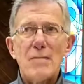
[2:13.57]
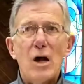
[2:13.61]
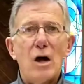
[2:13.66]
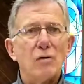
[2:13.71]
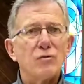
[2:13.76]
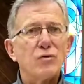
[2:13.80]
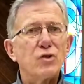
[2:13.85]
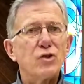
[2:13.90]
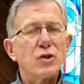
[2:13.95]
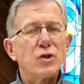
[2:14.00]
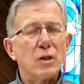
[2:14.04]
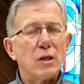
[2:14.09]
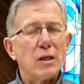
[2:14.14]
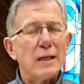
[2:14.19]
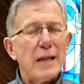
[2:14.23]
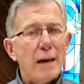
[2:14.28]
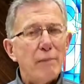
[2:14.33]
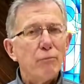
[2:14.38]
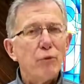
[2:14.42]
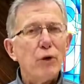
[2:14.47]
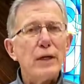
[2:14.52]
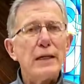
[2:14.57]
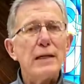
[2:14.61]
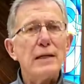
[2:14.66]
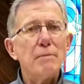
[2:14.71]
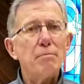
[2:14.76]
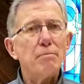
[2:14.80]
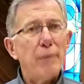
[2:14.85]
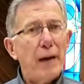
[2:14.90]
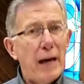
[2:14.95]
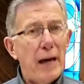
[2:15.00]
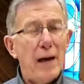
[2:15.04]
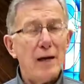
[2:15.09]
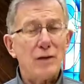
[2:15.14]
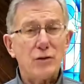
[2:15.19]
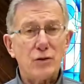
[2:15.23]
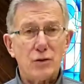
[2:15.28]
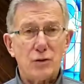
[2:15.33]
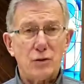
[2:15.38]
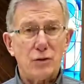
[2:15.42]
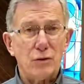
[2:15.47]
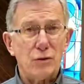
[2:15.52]
of celebrity
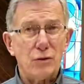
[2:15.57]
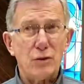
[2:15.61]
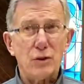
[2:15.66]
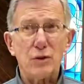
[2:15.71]
pastors